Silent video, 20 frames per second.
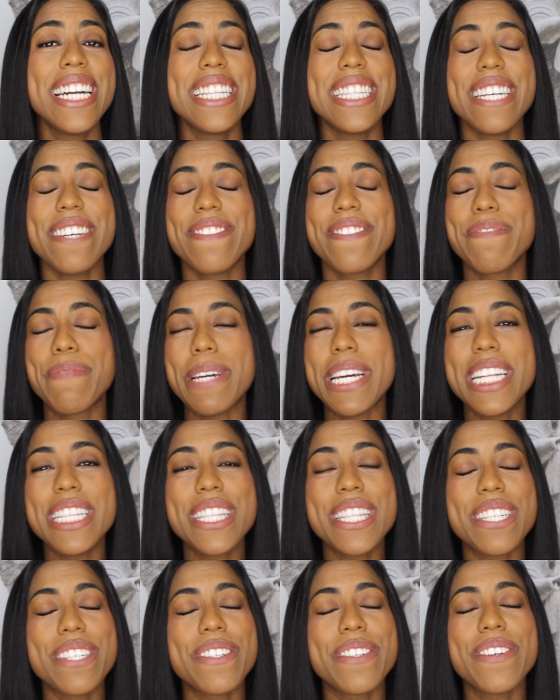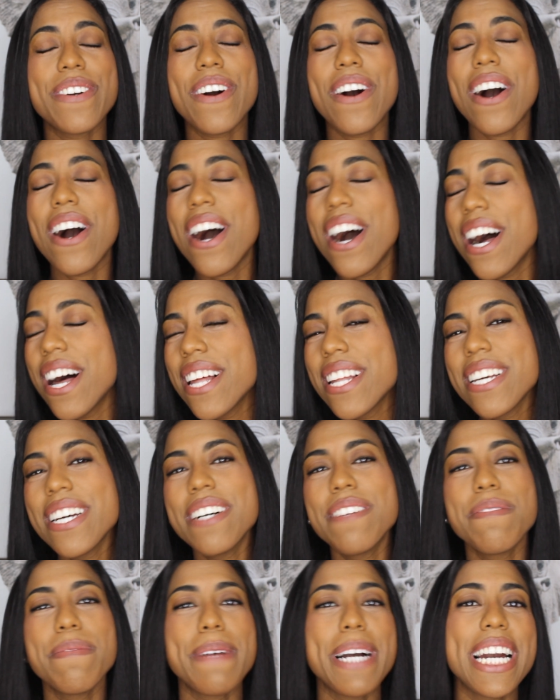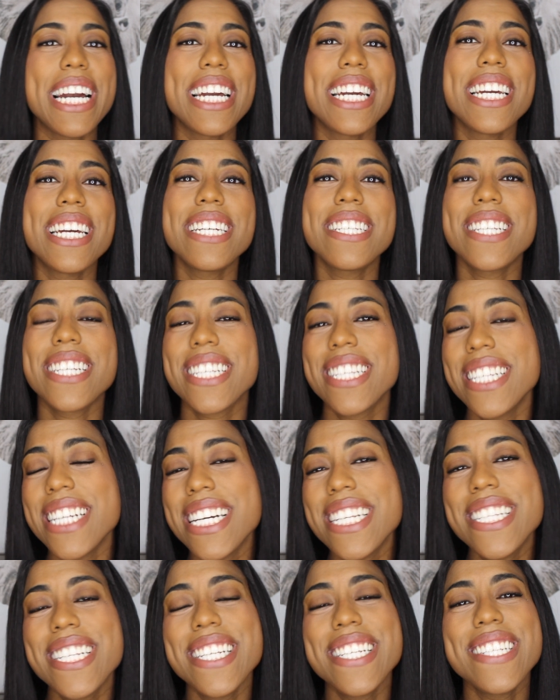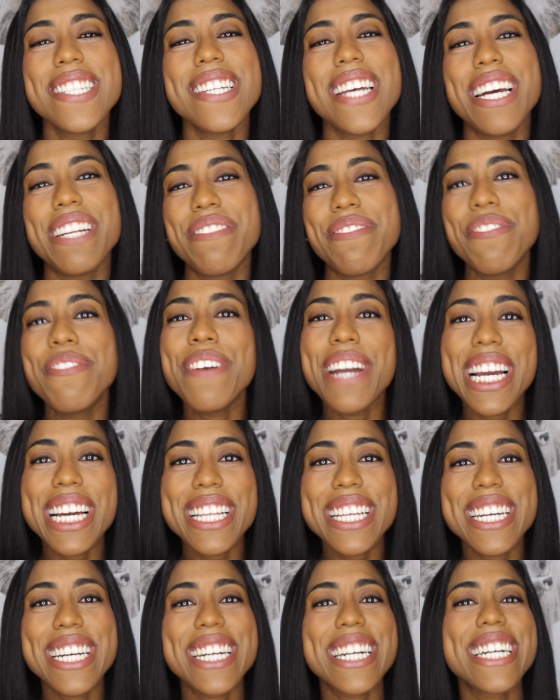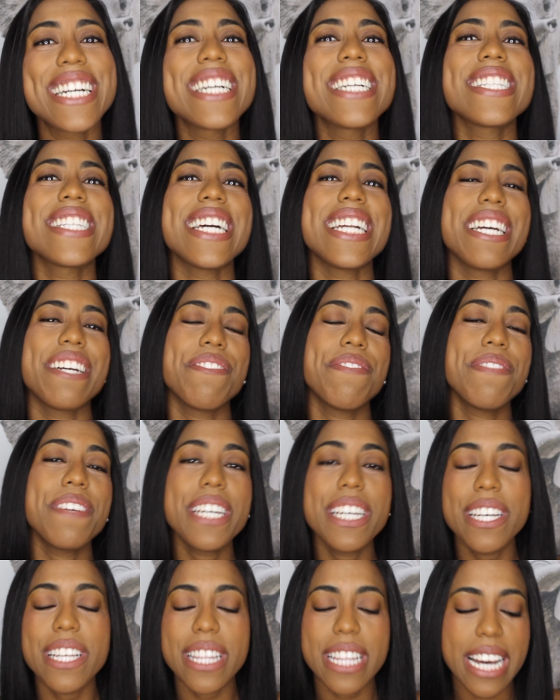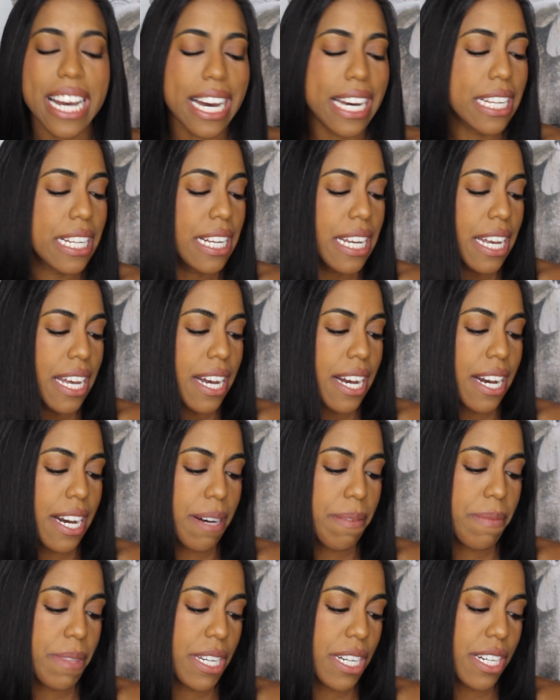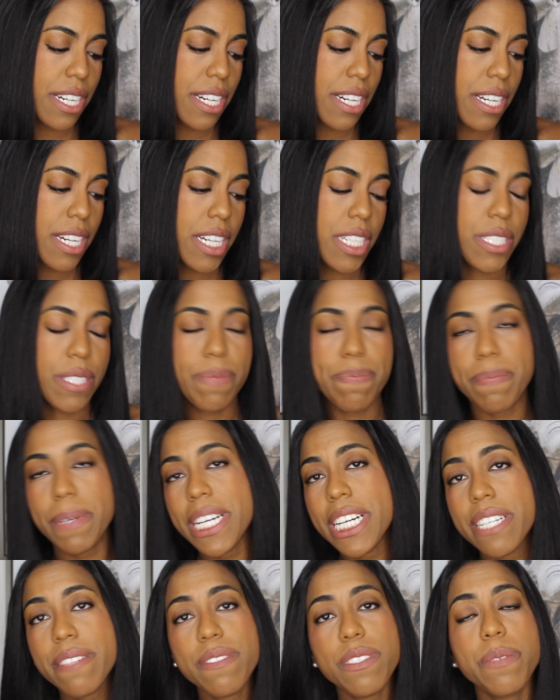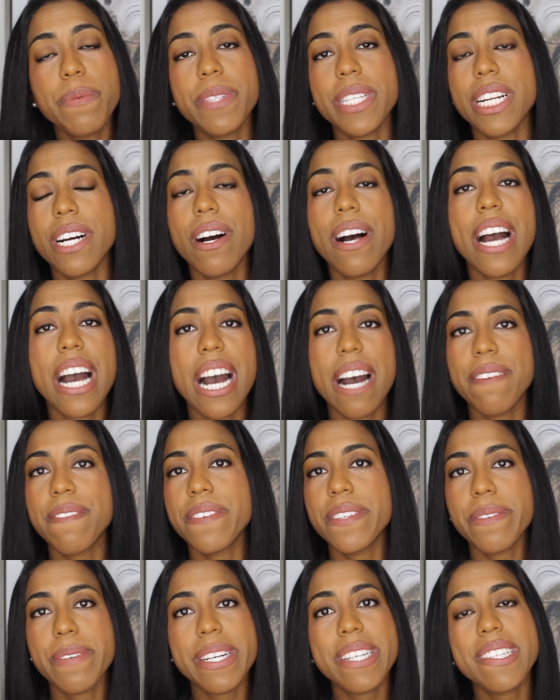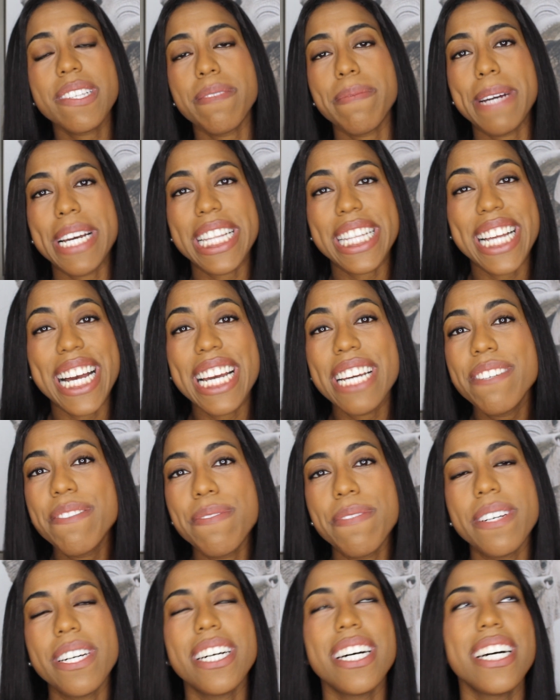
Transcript: They've been through all of my successes and failures, and I feel that they're a pair of loupes that I'll have for the rest of my life,